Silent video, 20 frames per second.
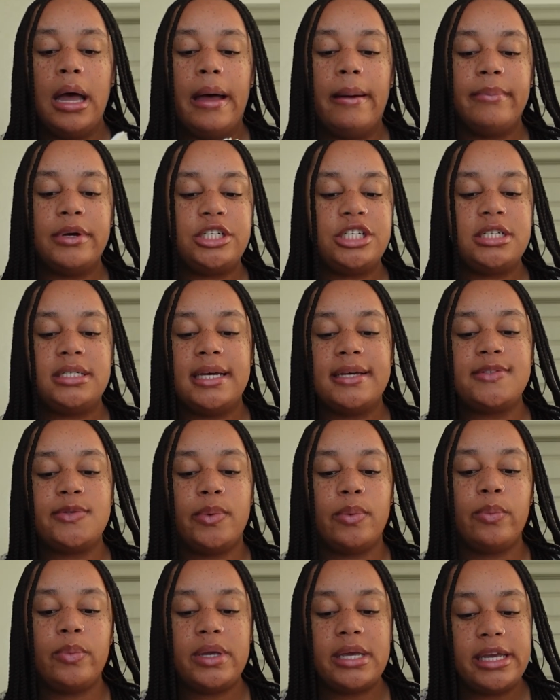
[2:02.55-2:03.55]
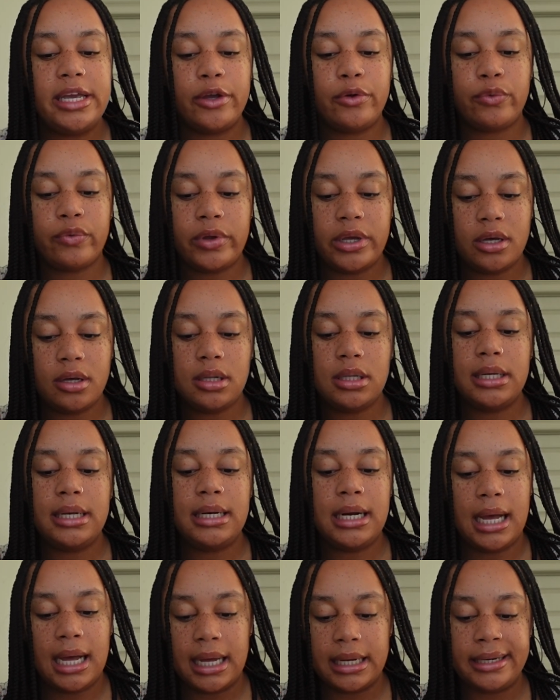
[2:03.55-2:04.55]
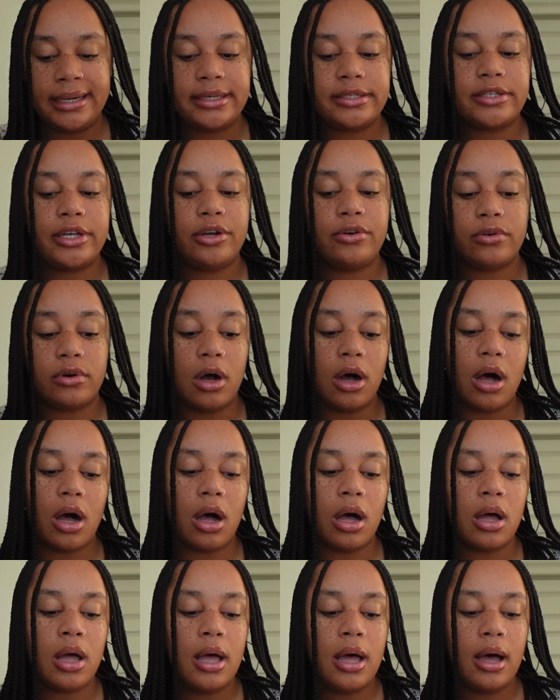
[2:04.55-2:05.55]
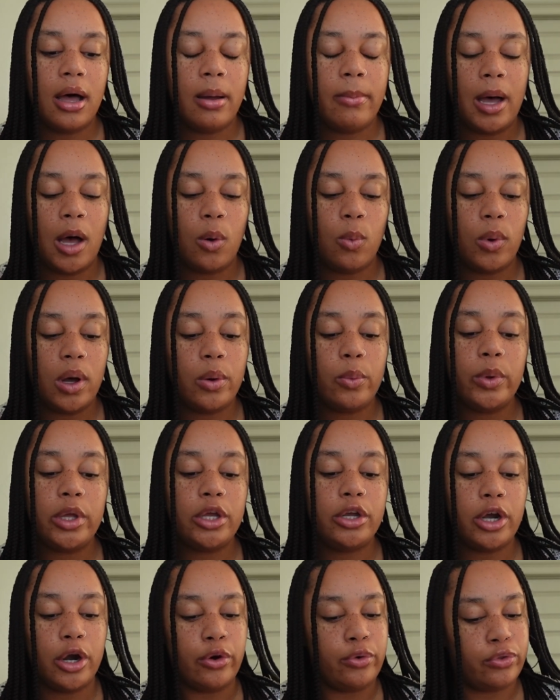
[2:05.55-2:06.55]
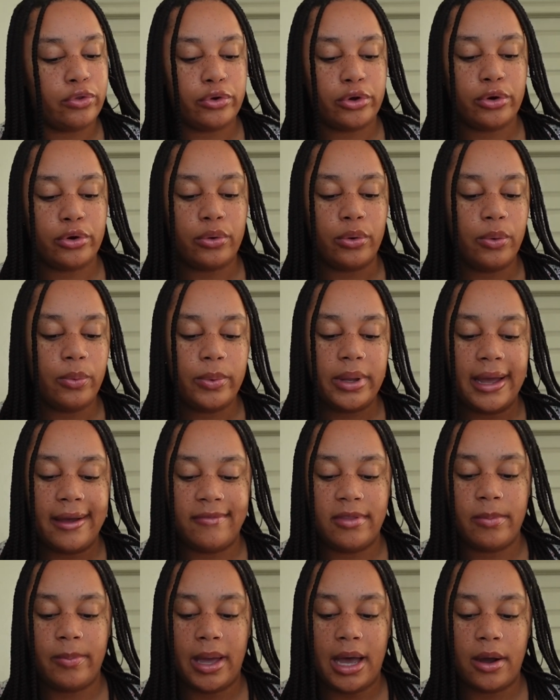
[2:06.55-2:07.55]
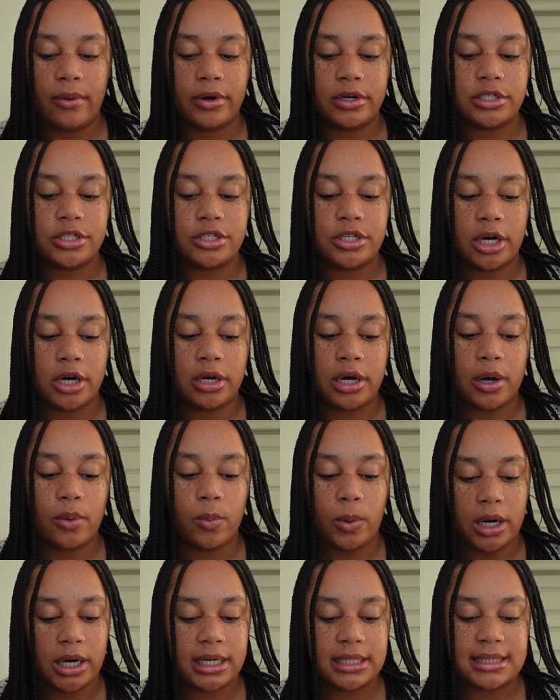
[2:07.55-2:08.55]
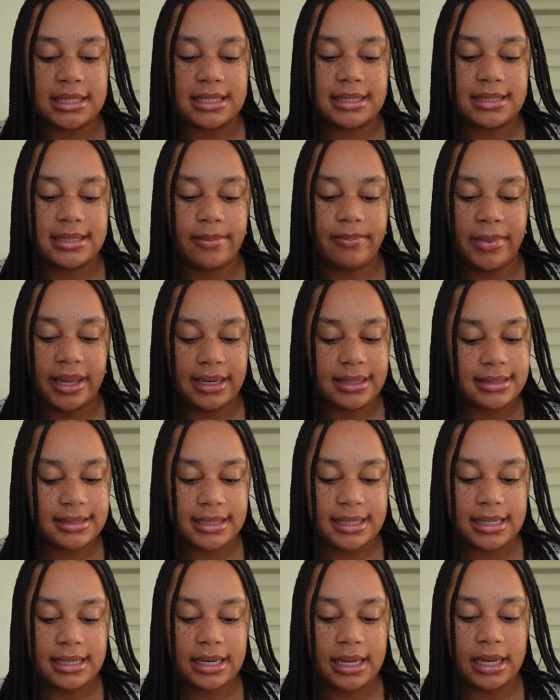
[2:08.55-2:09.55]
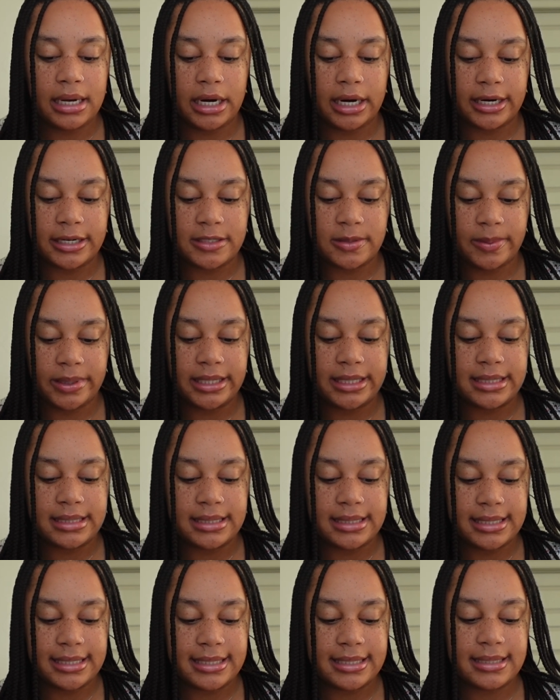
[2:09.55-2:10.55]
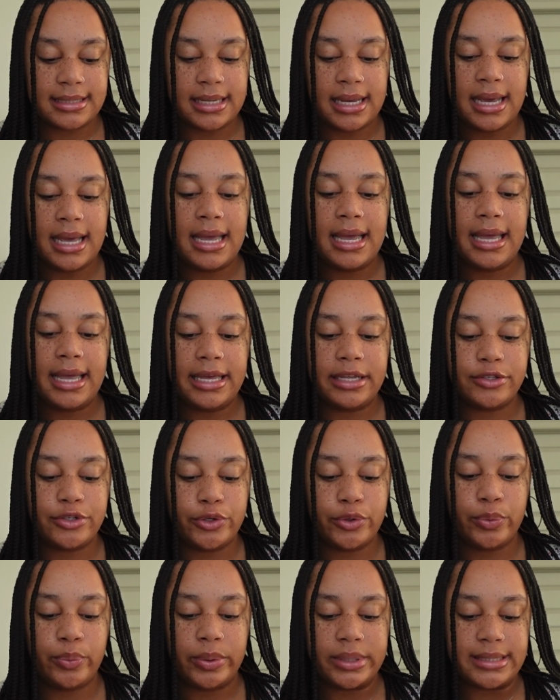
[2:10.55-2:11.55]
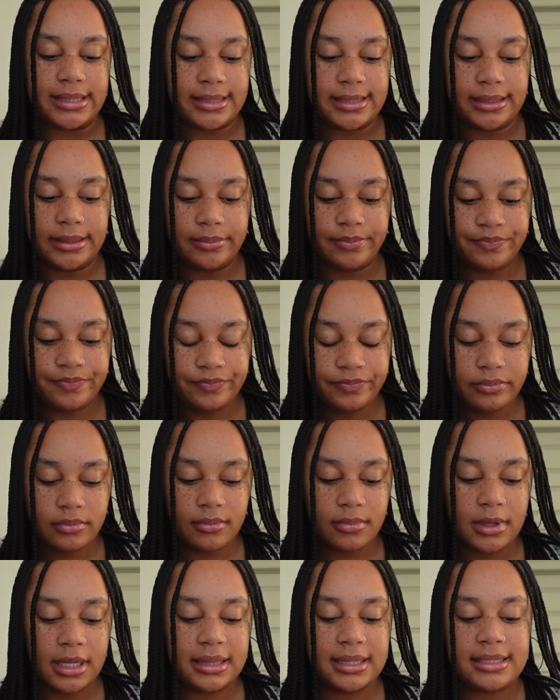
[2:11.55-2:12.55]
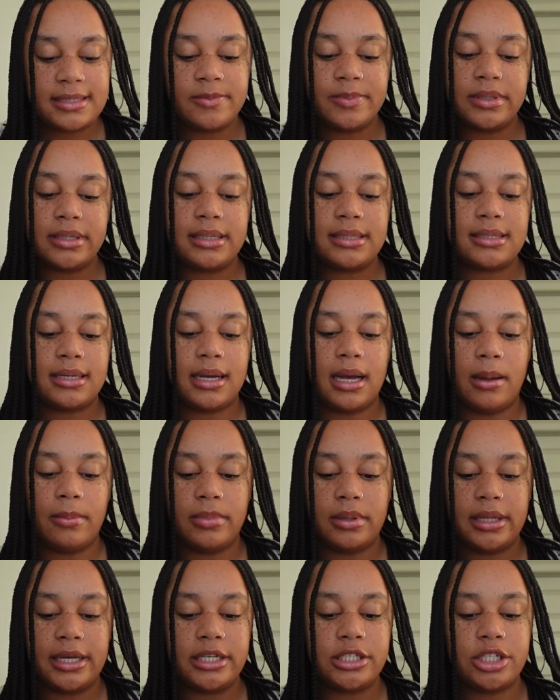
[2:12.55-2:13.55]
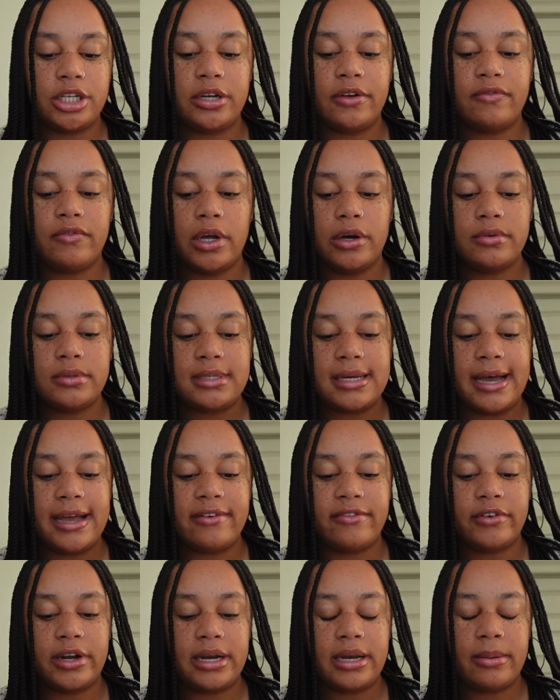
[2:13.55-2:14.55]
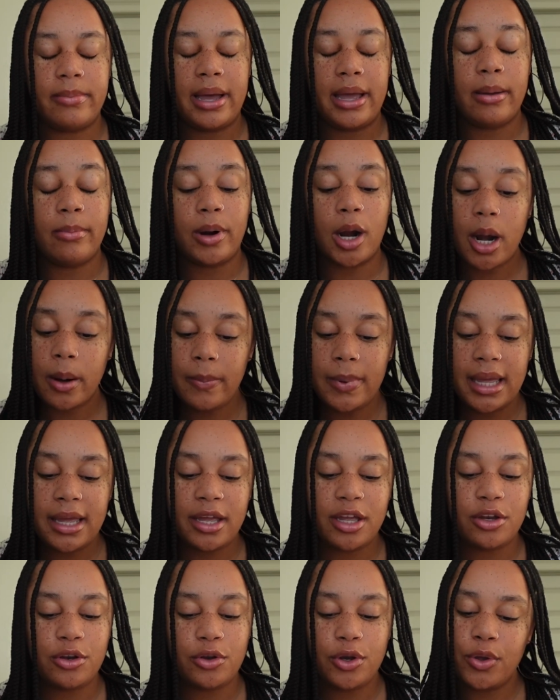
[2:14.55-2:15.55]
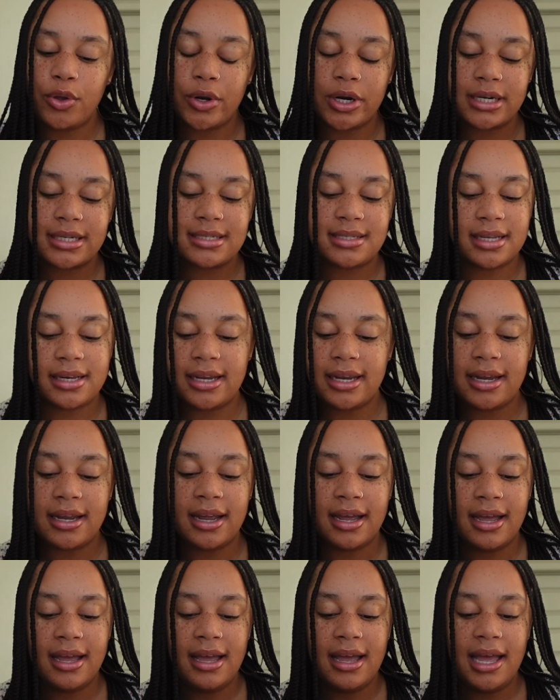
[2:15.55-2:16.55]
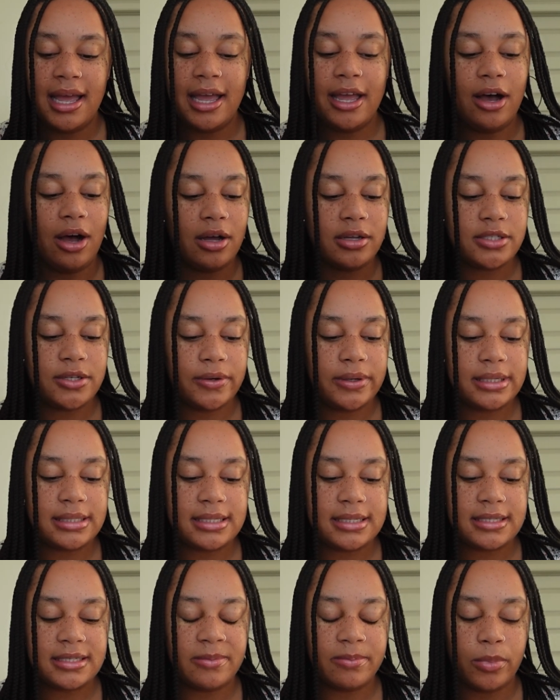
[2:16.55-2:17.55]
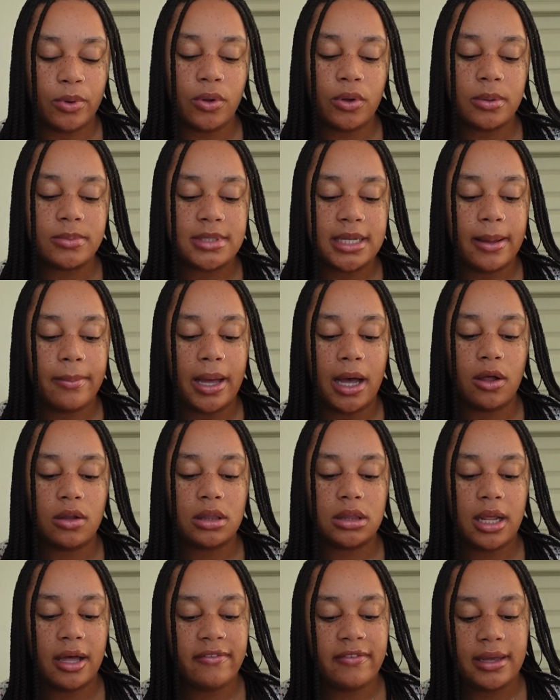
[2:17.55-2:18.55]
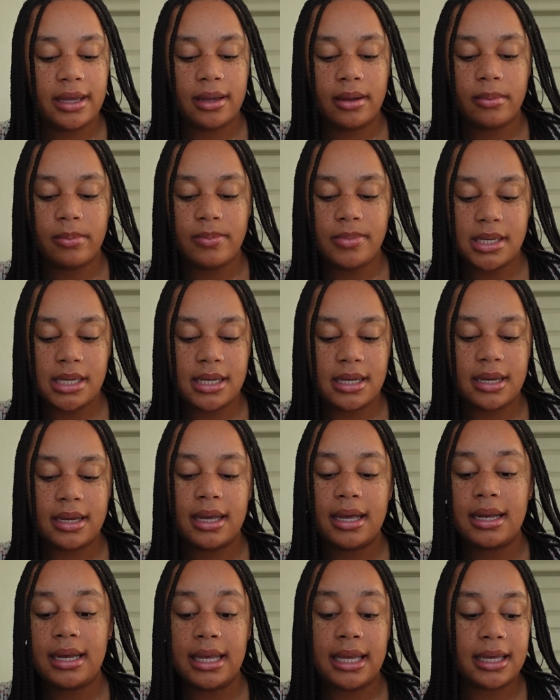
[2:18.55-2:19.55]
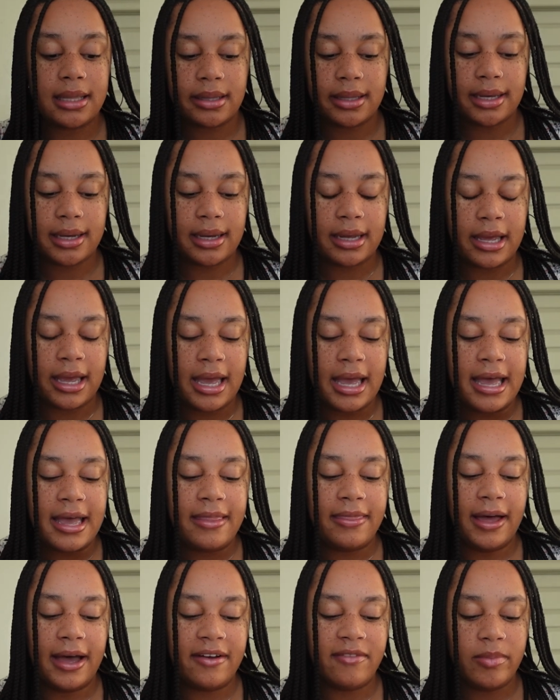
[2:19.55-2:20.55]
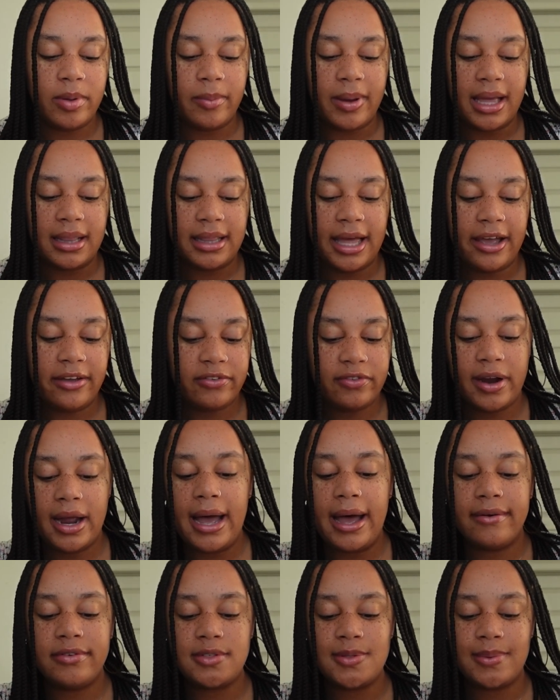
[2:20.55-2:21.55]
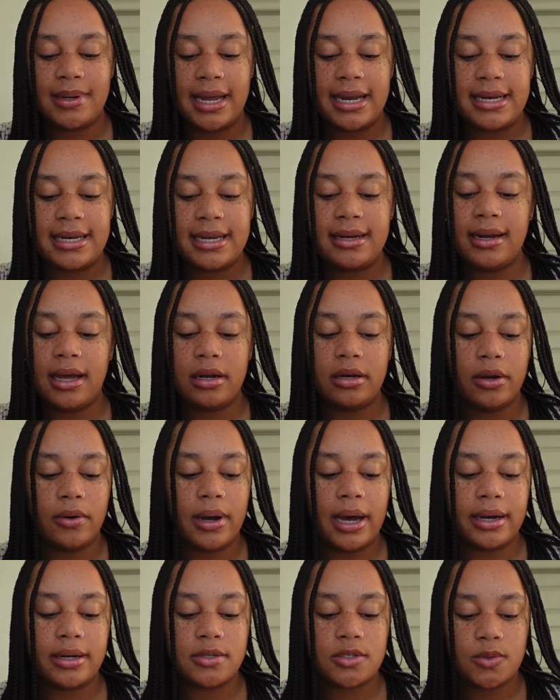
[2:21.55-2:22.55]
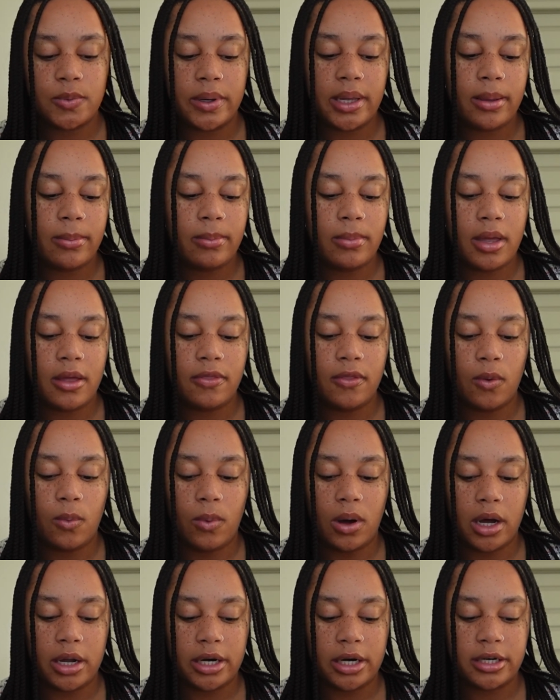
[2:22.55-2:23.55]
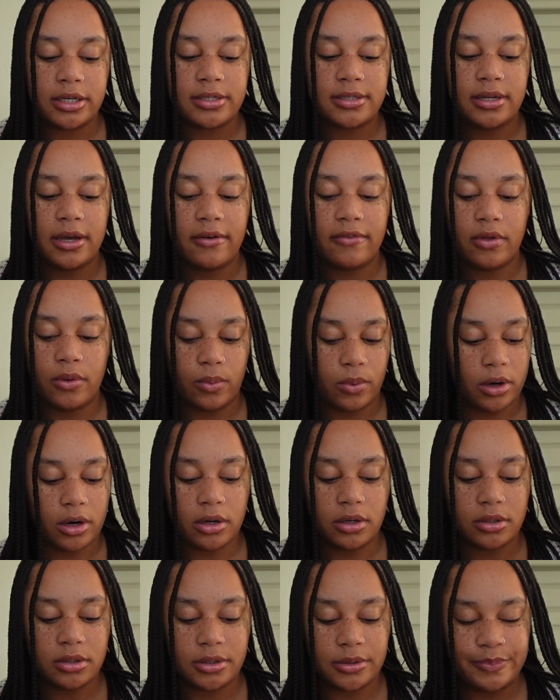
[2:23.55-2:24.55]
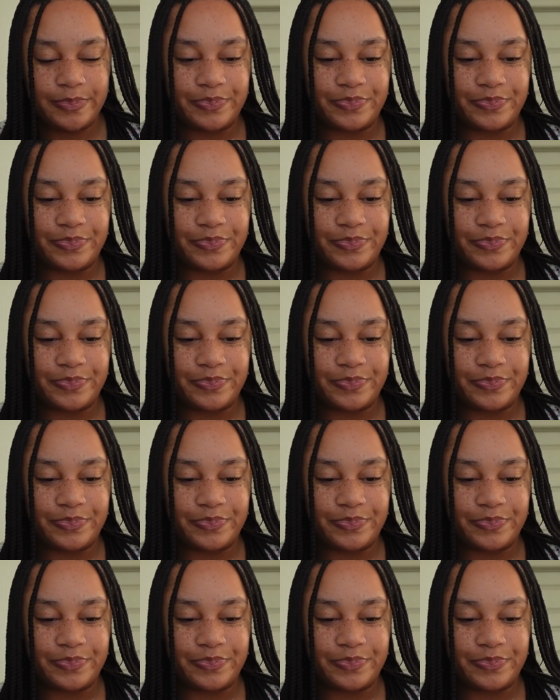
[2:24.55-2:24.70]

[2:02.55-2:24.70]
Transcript: But she says, when we get real and honest and raw about what we go through, we have the power to turn our words into medicine and our experiences into wisdom. This book is a compilation of notes I had written in my apartment in New York City. It also consists of poems about loving, being, and healing that have been my life rafts when I did not know how to swim in the waters of the world.